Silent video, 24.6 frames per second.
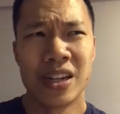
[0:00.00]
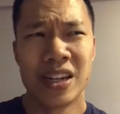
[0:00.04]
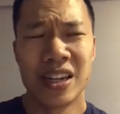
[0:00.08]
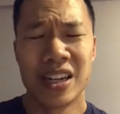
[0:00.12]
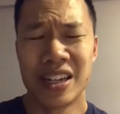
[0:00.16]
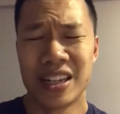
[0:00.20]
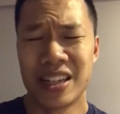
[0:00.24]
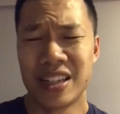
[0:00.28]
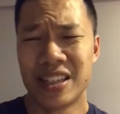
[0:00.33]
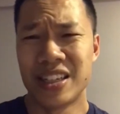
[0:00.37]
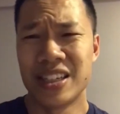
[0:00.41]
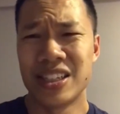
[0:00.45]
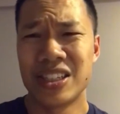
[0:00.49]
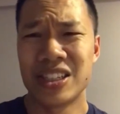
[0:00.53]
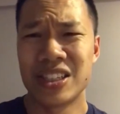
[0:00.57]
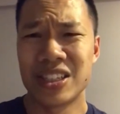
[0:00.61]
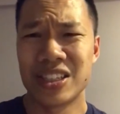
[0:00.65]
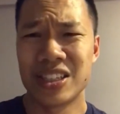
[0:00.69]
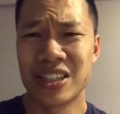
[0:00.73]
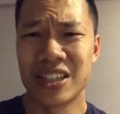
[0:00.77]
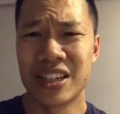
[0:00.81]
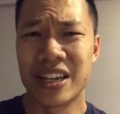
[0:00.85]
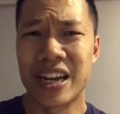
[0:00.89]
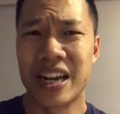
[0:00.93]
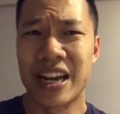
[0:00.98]
in addition
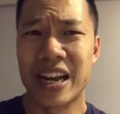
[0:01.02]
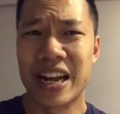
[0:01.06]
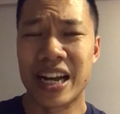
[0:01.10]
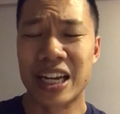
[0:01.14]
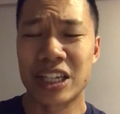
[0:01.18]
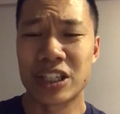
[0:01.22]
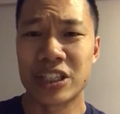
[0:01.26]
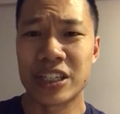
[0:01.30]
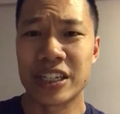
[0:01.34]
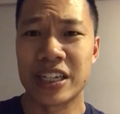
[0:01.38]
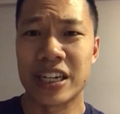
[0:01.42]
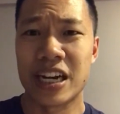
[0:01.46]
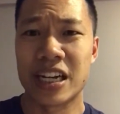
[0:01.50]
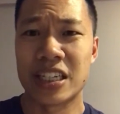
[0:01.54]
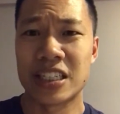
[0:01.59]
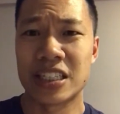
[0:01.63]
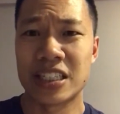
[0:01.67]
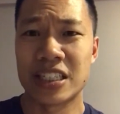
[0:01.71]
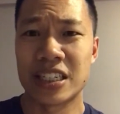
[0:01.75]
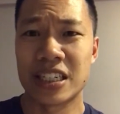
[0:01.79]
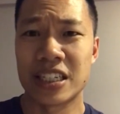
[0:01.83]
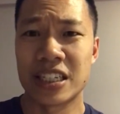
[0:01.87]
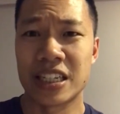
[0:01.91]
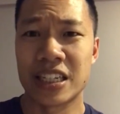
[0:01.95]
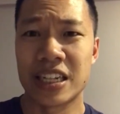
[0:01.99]
to that, I actually got
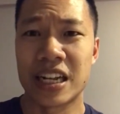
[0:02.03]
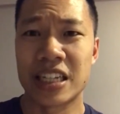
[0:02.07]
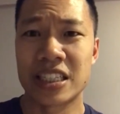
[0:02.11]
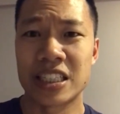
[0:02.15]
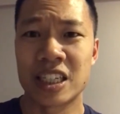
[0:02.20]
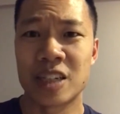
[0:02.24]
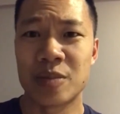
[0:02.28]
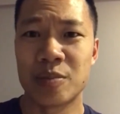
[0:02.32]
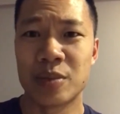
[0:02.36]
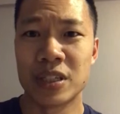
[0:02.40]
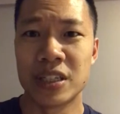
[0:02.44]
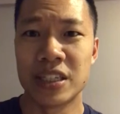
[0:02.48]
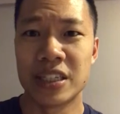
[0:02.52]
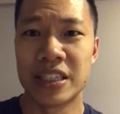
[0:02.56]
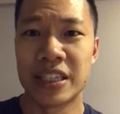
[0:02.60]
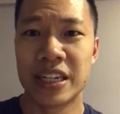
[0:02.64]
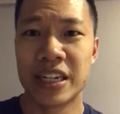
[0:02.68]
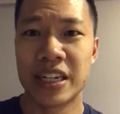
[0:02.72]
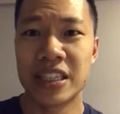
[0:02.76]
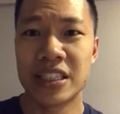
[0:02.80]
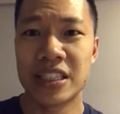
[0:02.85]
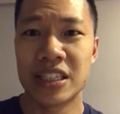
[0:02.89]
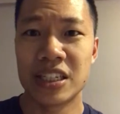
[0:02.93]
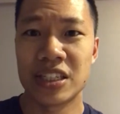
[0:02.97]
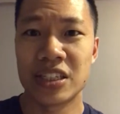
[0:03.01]
sick the last couple of
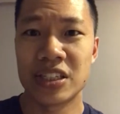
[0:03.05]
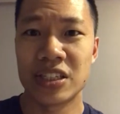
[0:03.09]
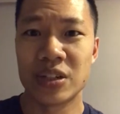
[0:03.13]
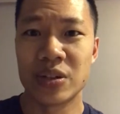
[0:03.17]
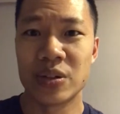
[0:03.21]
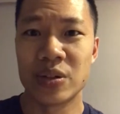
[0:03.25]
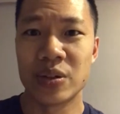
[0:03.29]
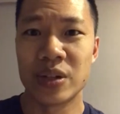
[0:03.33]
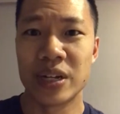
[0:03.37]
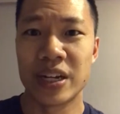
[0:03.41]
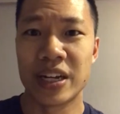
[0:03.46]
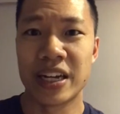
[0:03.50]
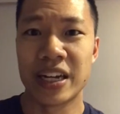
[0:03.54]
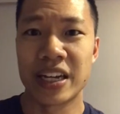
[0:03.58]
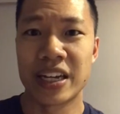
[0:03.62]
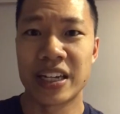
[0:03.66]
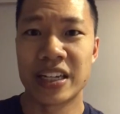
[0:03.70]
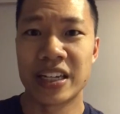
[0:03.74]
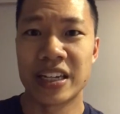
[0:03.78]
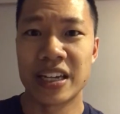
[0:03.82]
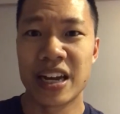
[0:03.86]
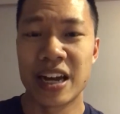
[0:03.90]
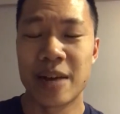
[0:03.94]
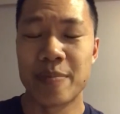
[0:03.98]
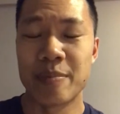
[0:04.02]
days, so
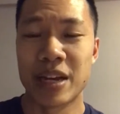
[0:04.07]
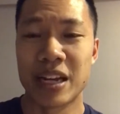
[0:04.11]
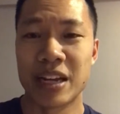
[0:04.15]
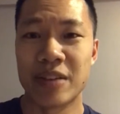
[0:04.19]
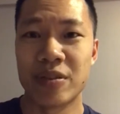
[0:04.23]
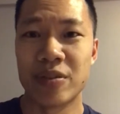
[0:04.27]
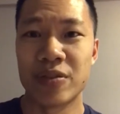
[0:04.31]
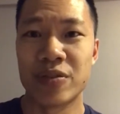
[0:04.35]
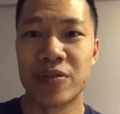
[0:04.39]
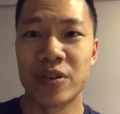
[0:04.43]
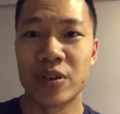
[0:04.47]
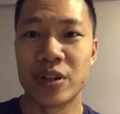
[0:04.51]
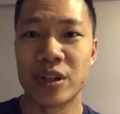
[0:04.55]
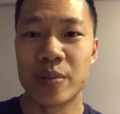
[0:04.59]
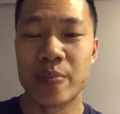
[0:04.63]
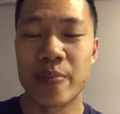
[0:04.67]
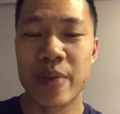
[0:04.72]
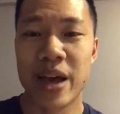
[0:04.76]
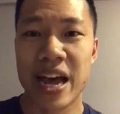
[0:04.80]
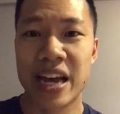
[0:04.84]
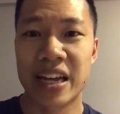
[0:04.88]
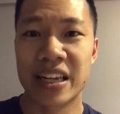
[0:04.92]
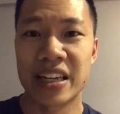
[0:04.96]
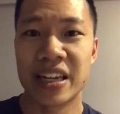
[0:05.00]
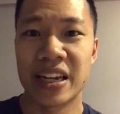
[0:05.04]
I'm not even fully
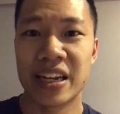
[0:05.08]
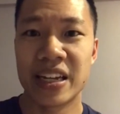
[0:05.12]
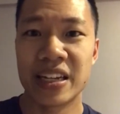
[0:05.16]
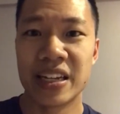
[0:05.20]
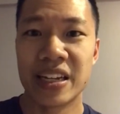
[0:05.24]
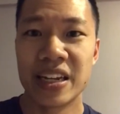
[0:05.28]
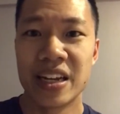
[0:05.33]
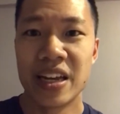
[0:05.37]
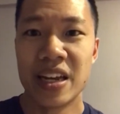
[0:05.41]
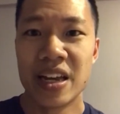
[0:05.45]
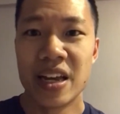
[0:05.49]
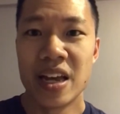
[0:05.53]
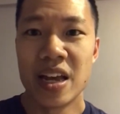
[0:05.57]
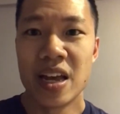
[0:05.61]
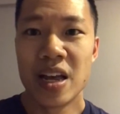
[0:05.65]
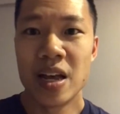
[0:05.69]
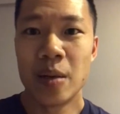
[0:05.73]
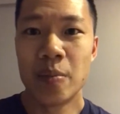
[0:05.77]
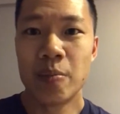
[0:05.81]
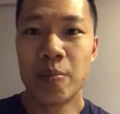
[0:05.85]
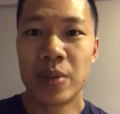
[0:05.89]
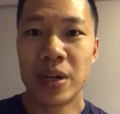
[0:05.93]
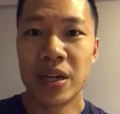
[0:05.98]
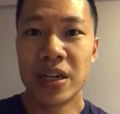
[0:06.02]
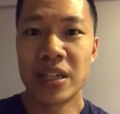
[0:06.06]
back yet.
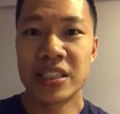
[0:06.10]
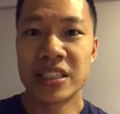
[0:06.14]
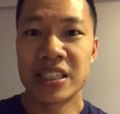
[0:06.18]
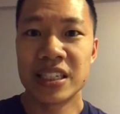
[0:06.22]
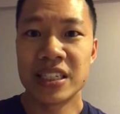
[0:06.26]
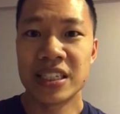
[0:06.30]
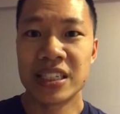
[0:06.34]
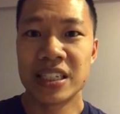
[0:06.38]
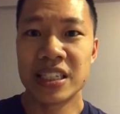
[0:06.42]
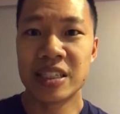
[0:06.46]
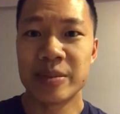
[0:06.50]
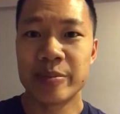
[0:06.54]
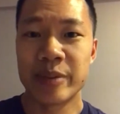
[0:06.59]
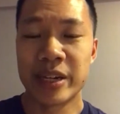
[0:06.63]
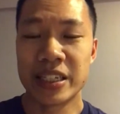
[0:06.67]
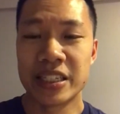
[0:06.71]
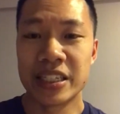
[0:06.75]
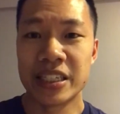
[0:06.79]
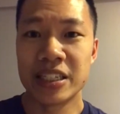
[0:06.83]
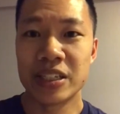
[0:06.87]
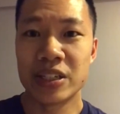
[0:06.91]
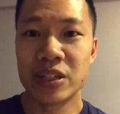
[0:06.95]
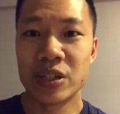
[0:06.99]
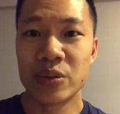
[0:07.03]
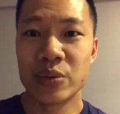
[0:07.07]
But since this is my
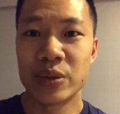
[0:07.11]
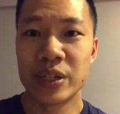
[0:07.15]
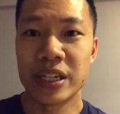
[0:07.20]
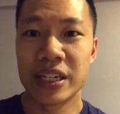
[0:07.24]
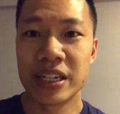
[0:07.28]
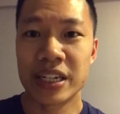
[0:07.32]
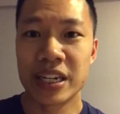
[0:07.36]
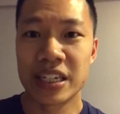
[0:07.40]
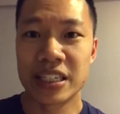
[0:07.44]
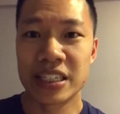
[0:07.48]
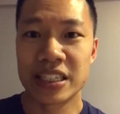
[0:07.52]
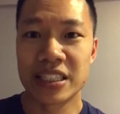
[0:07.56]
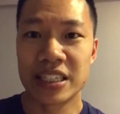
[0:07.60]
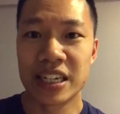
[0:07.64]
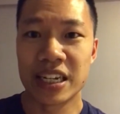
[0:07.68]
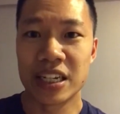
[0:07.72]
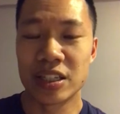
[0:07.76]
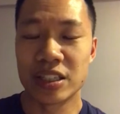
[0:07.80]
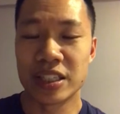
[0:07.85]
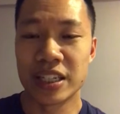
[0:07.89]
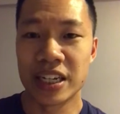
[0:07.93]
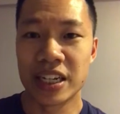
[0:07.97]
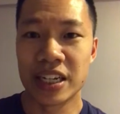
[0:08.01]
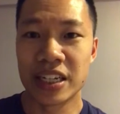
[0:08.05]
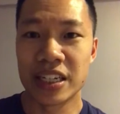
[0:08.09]
deload week, I
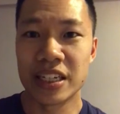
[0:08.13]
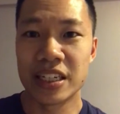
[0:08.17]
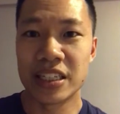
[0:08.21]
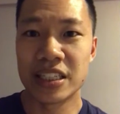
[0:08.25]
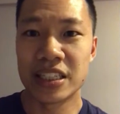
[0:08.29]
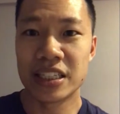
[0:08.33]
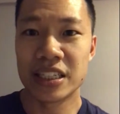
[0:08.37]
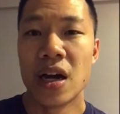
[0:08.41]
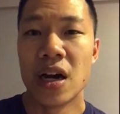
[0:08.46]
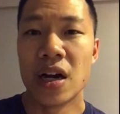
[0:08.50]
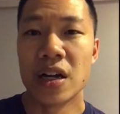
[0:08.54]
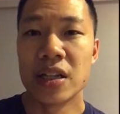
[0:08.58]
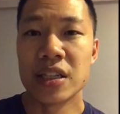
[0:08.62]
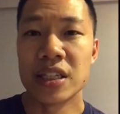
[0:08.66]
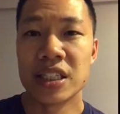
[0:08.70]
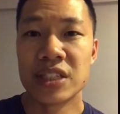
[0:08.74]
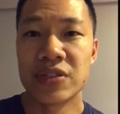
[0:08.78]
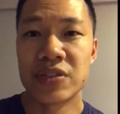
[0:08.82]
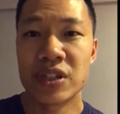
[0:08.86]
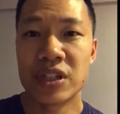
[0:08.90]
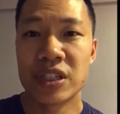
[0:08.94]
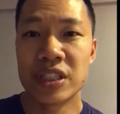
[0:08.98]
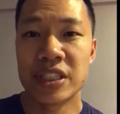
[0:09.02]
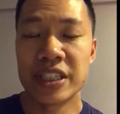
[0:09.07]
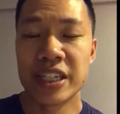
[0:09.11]
decided to take it easy. On this
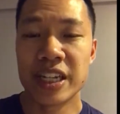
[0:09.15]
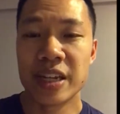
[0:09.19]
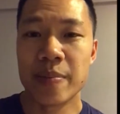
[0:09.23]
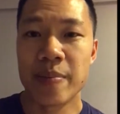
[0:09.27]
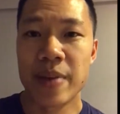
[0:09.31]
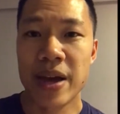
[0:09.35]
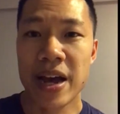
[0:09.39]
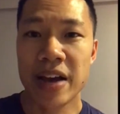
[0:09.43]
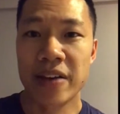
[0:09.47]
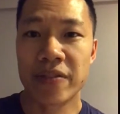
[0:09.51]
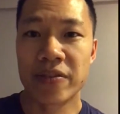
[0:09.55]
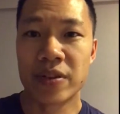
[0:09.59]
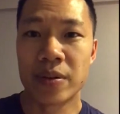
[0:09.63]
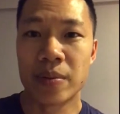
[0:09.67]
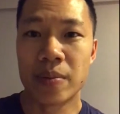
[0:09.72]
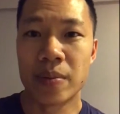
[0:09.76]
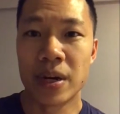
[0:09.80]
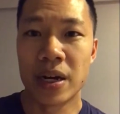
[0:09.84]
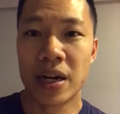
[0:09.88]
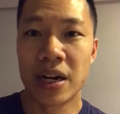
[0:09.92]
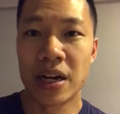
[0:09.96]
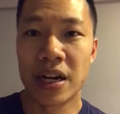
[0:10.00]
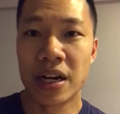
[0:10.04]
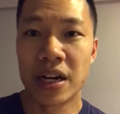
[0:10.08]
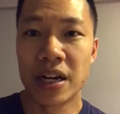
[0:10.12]
first day back from
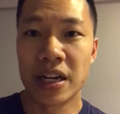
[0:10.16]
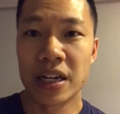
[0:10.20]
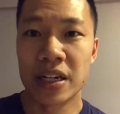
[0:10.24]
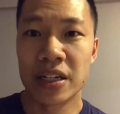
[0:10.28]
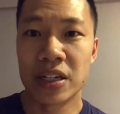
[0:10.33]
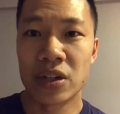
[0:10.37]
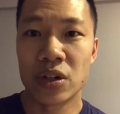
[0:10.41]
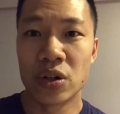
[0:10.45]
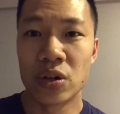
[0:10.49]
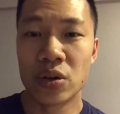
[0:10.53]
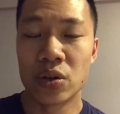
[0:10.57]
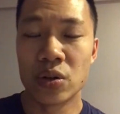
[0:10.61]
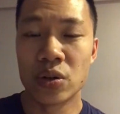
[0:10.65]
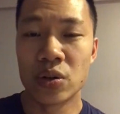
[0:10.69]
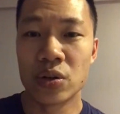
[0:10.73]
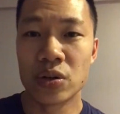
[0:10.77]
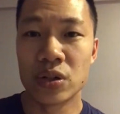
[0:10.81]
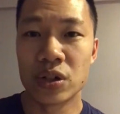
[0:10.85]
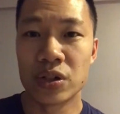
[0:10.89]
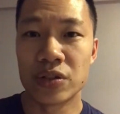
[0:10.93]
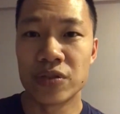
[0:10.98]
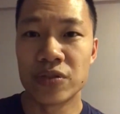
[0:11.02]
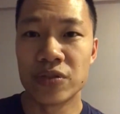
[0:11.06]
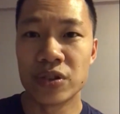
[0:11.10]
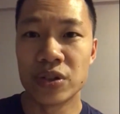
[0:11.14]
my cold
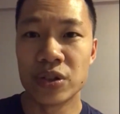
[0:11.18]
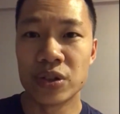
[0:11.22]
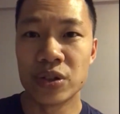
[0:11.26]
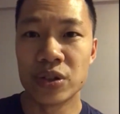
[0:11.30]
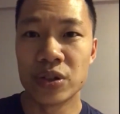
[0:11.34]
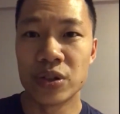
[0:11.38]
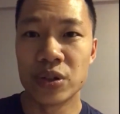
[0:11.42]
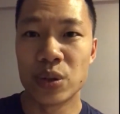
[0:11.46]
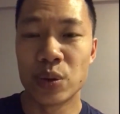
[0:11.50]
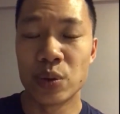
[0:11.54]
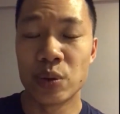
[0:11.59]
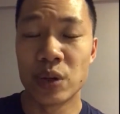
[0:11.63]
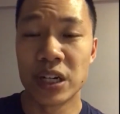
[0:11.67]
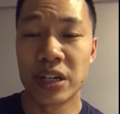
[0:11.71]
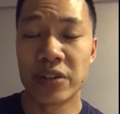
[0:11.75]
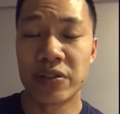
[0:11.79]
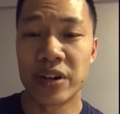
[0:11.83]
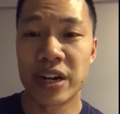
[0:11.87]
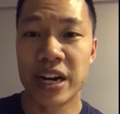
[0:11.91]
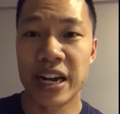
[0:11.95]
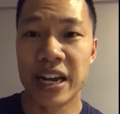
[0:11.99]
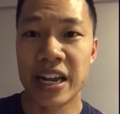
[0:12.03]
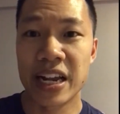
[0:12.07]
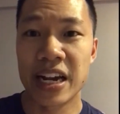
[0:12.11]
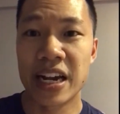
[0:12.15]
or flu or whatever
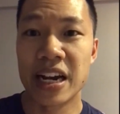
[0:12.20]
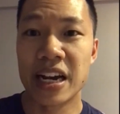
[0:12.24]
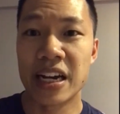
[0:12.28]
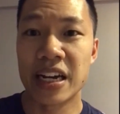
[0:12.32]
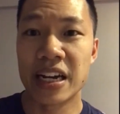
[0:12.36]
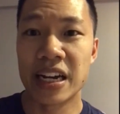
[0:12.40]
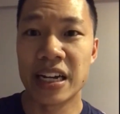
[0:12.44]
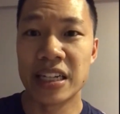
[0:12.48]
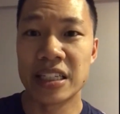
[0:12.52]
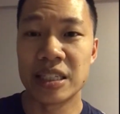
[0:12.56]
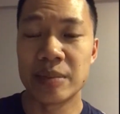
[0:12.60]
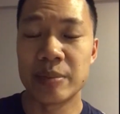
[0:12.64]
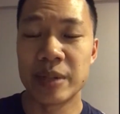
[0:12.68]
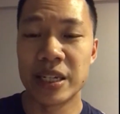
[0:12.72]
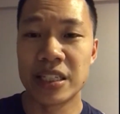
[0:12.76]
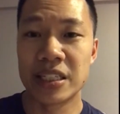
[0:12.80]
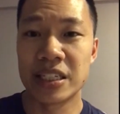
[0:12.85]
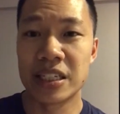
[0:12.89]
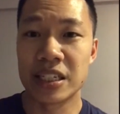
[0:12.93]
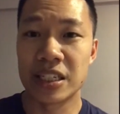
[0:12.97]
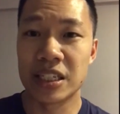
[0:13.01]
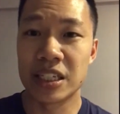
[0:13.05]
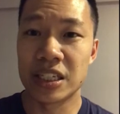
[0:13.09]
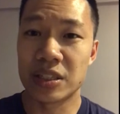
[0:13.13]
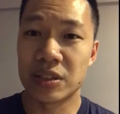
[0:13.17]
I got, I
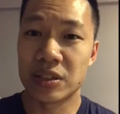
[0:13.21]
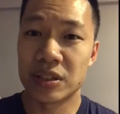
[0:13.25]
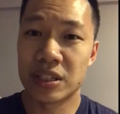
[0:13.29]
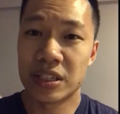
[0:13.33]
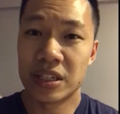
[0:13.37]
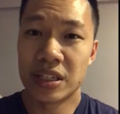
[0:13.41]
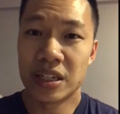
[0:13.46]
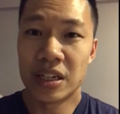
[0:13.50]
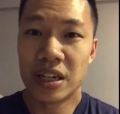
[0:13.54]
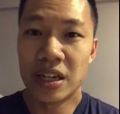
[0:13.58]
basically just